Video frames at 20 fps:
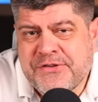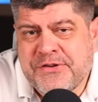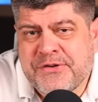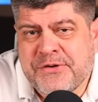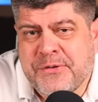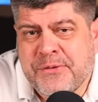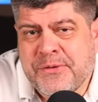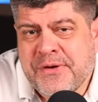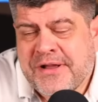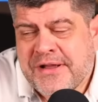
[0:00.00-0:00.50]
you
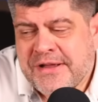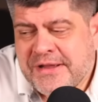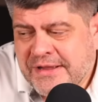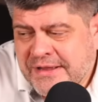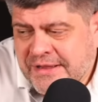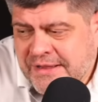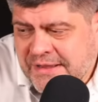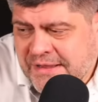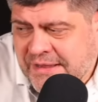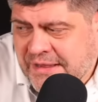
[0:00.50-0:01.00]
know,
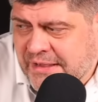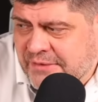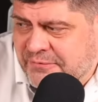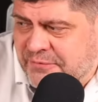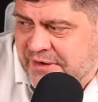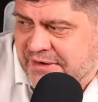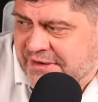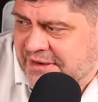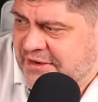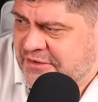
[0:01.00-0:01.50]

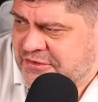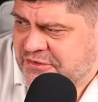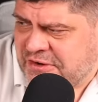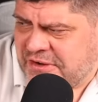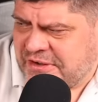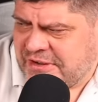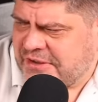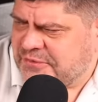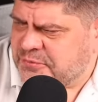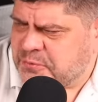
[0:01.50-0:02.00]

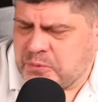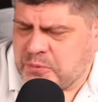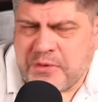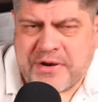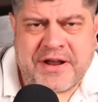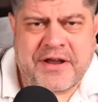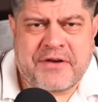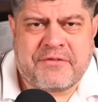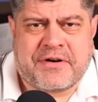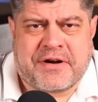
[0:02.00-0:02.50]
financial,
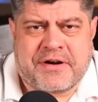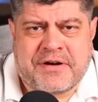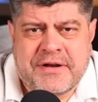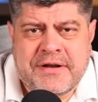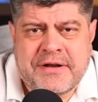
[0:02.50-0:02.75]
whatever.